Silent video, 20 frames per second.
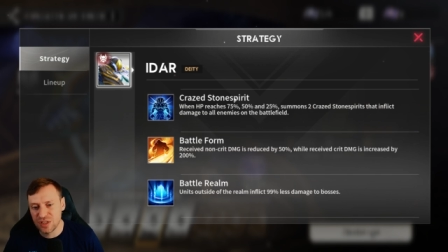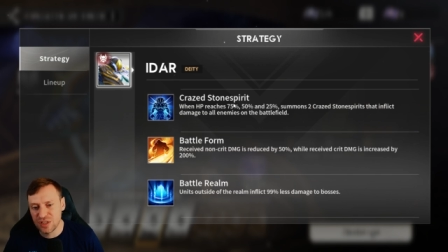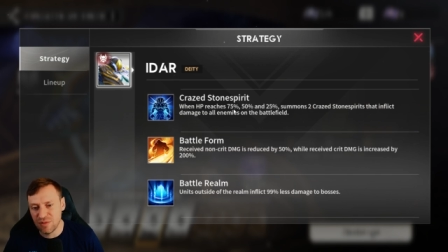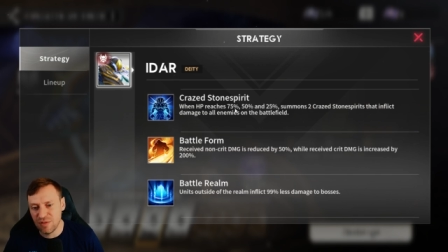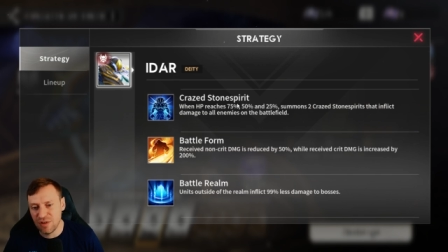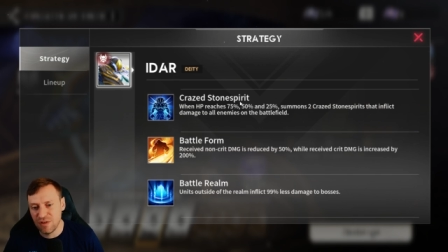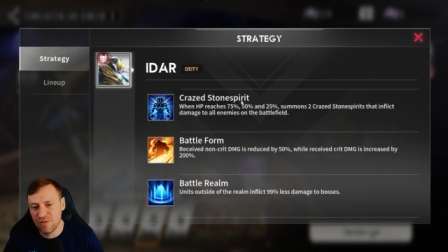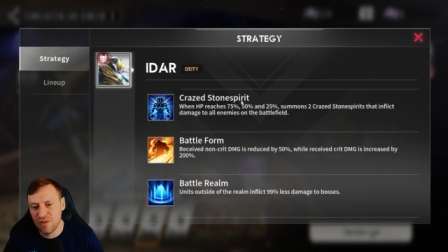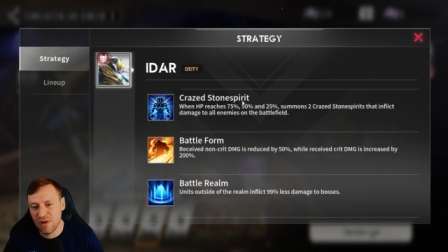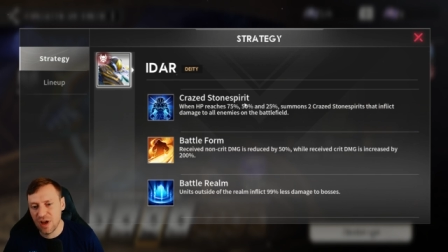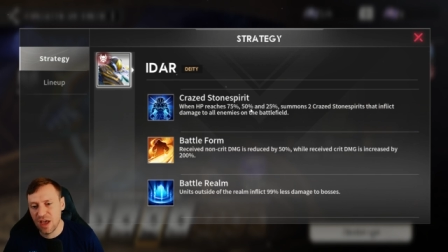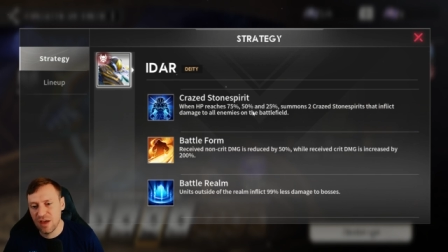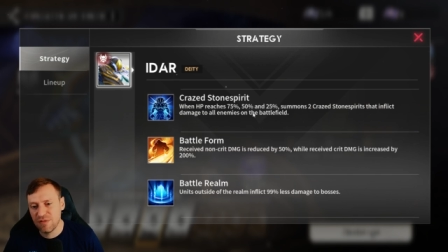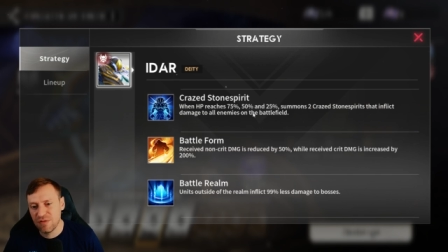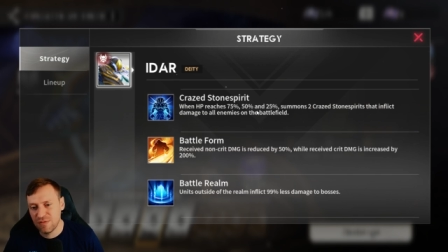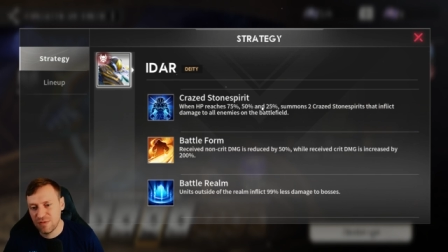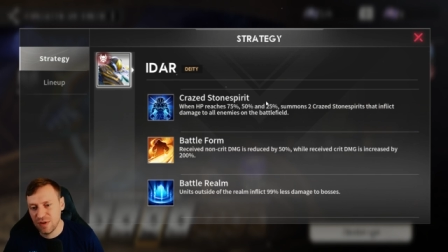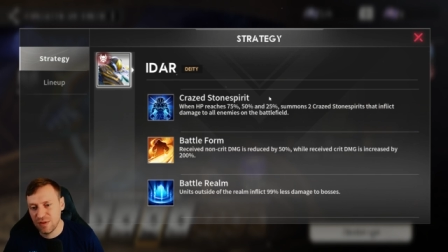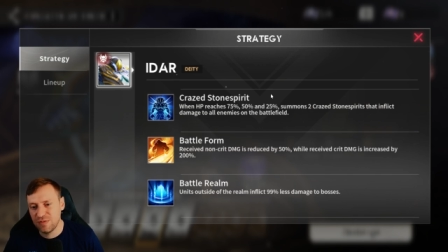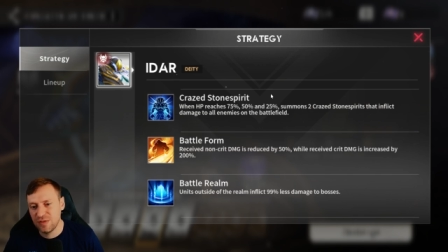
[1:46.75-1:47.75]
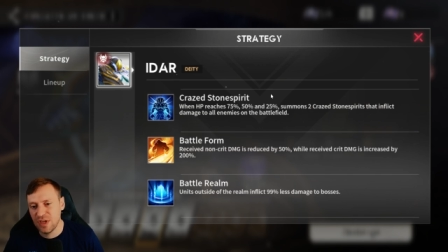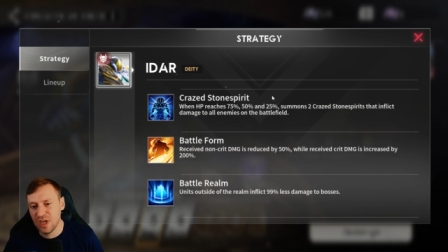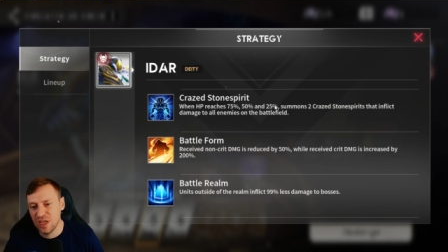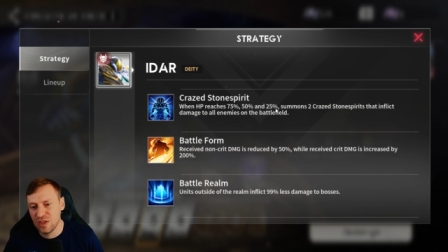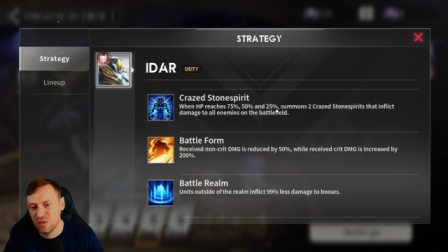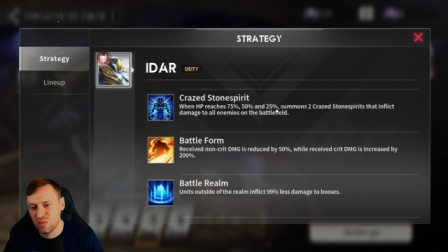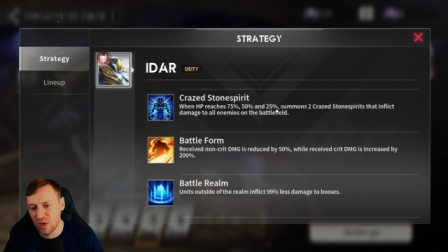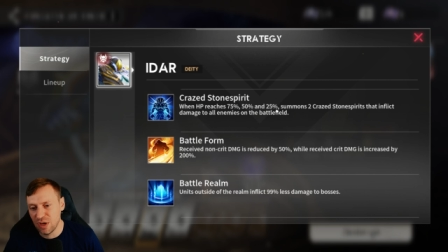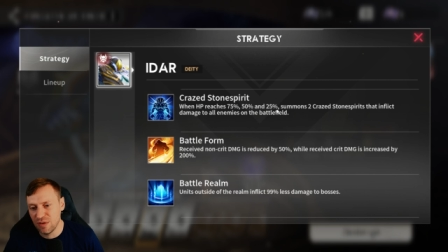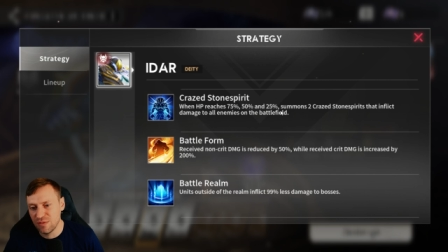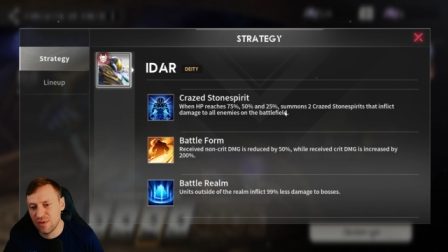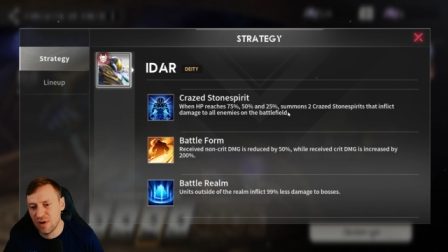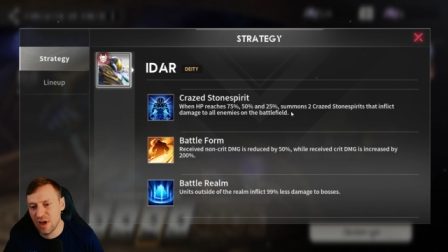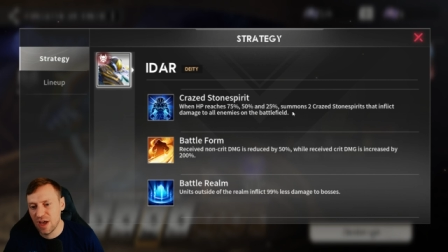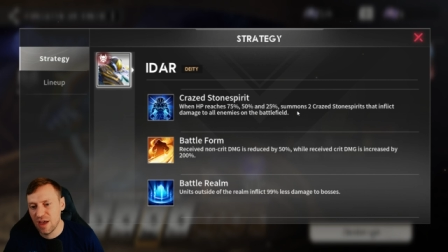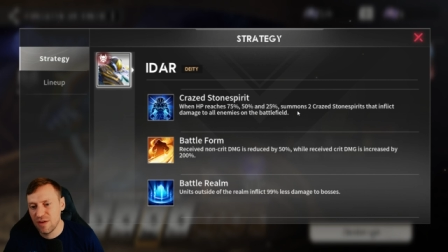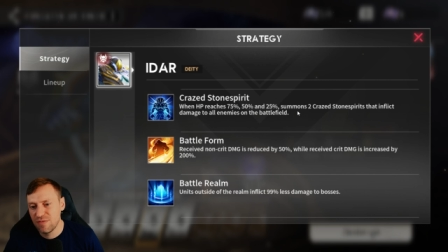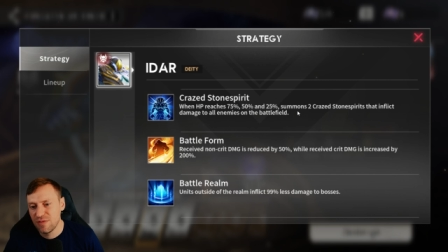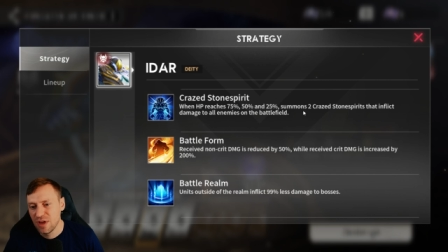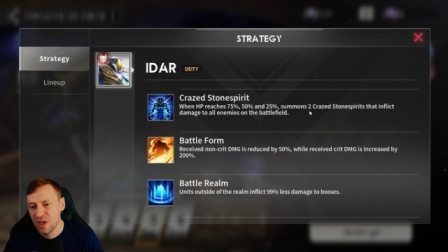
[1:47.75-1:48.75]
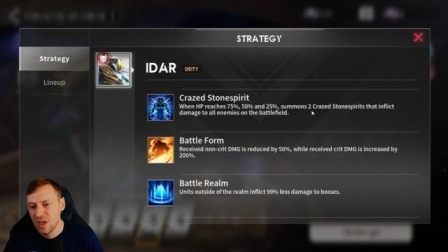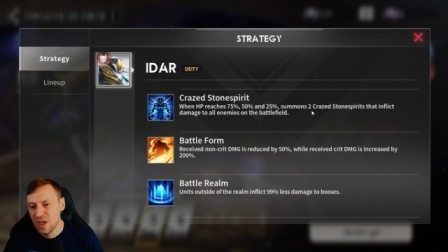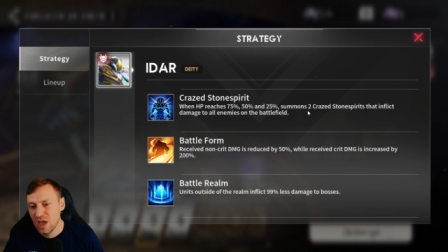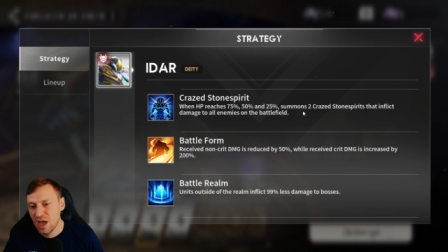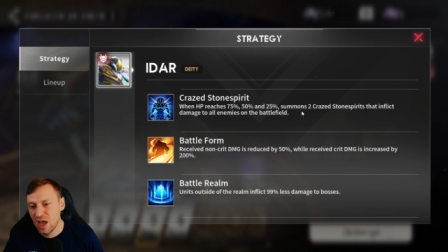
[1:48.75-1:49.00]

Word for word: seventy-five, fifty, twenty-five,